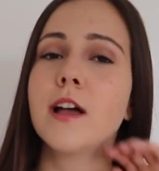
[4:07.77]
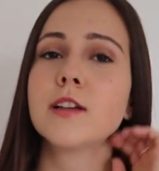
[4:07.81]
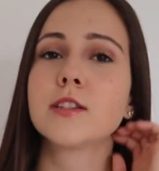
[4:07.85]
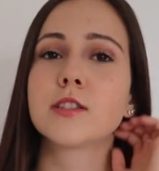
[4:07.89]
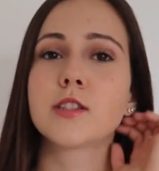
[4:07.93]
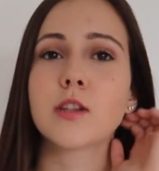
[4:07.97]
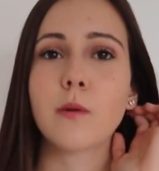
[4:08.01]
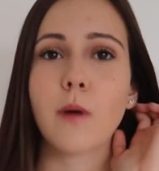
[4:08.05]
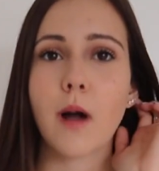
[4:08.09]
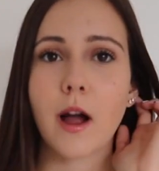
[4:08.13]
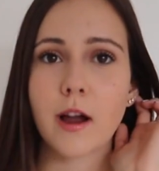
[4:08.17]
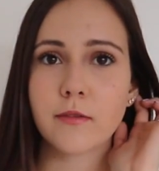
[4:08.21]

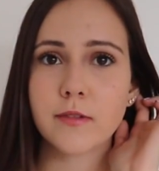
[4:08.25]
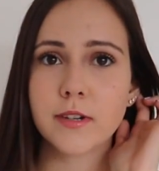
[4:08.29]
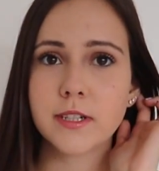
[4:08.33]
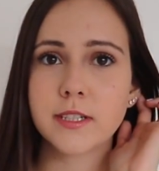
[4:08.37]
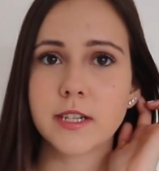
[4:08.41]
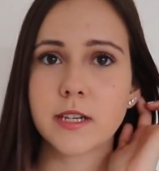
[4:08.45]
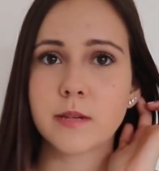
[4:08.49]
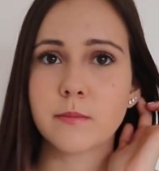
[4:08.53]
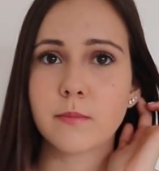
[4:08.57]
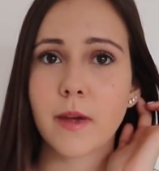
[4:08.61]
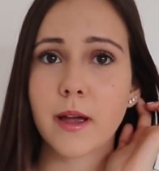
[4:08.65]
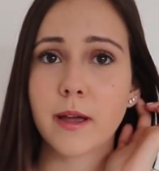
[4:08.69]
So I
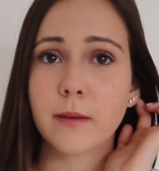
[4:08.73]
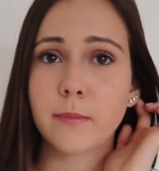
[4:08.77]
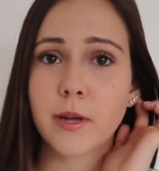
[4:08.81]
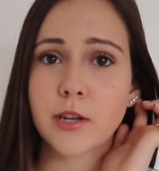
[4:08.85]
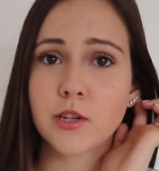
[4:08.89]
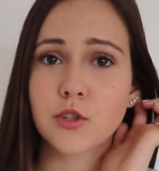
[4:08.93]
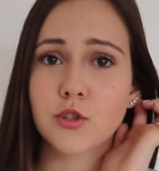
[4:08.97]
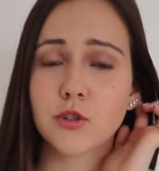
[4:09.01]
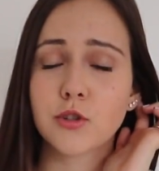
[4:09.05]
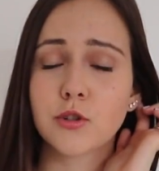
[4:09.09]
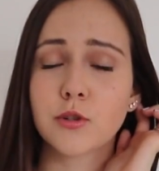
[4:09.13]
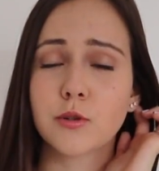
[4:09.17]
redid my
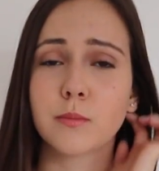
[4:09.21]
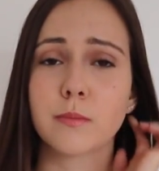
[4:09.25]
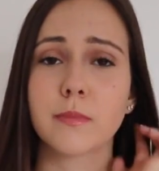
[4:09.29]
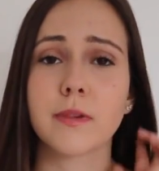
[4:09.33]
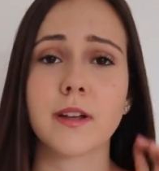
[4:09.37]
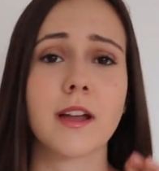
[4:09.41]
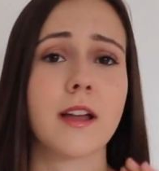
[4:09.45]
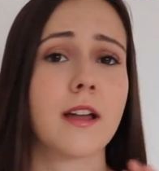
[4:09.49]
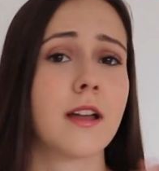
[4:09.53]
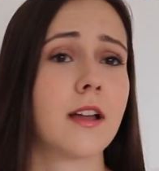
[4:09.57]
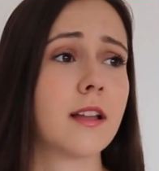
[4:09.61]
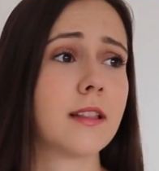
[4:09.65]

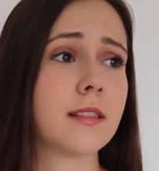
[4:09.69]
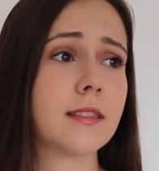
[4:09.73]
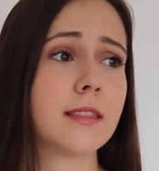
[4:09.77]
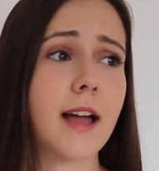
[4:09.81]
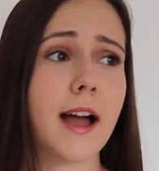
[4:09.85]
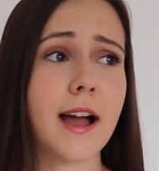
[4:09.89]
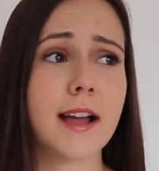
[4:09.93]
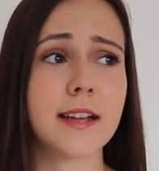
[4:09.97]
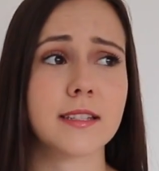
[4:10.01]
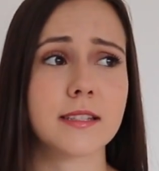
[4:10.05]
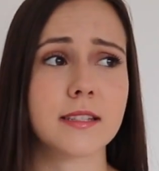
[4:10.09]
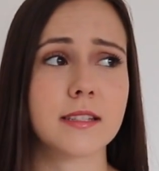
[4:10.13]
bedroom
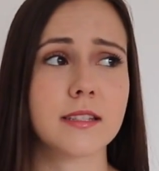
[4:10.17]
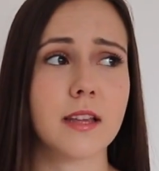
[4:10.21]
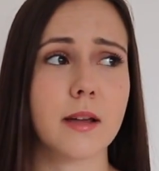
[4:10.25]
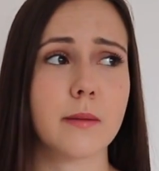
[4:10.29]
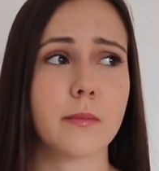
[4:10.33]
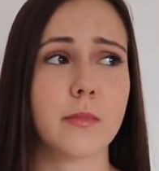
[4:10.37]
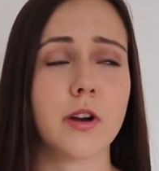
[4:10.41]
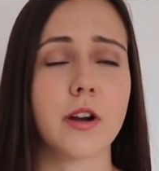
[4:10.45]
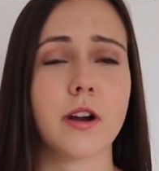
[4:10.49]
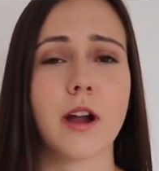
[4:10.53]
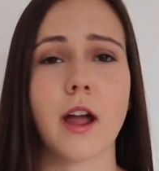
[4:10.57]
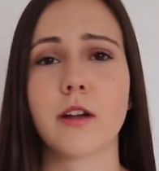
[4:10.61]
last
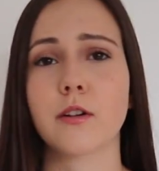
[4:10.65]
summer.